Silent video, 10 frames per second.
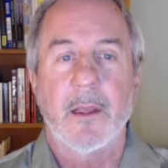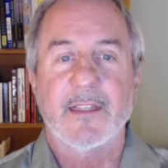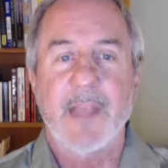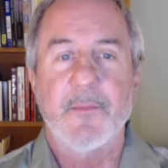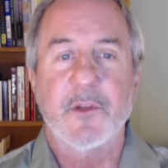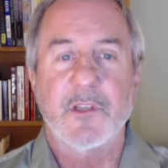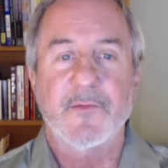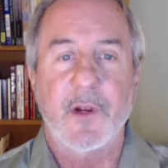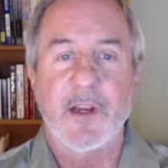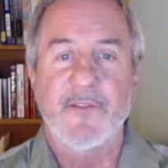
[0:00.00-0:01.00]
Examples of
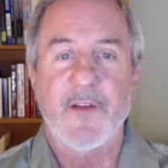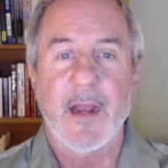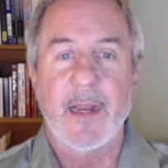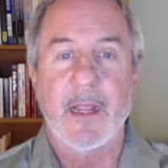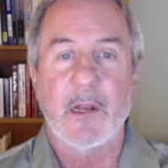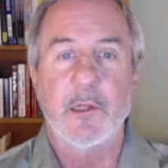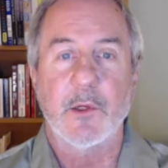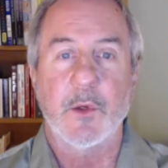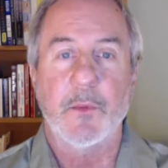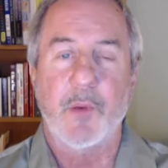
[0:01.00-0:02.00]
dirty fighting
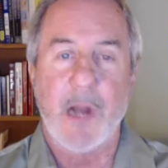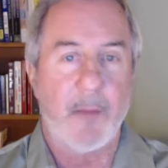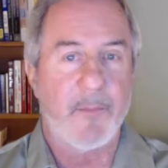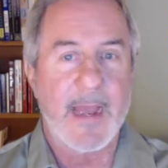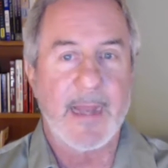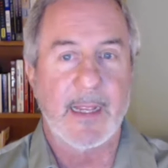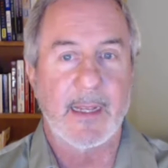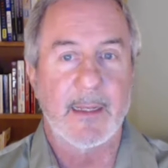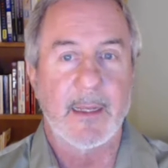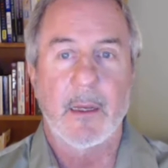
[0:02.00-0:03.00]
include brown
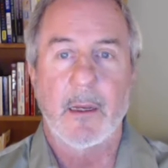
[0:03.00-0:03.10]
bagging,